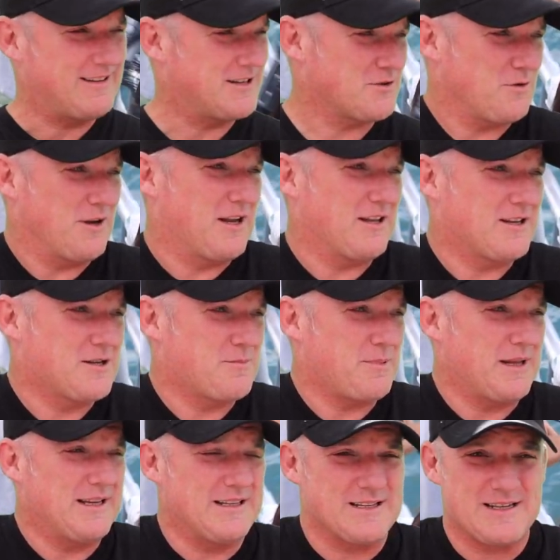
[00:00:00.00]
That's all I can
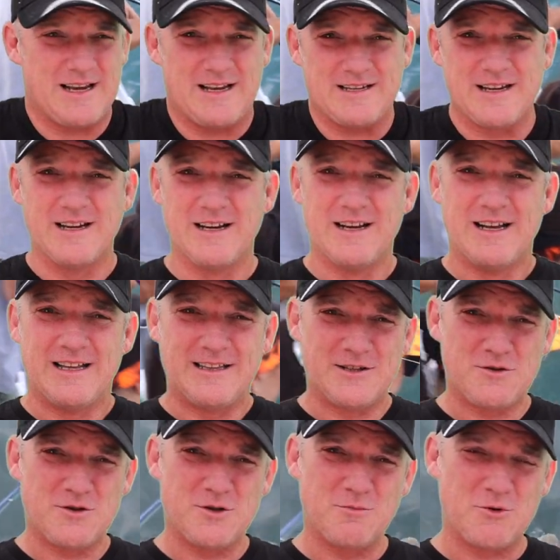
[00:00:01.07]
explain this as. This was the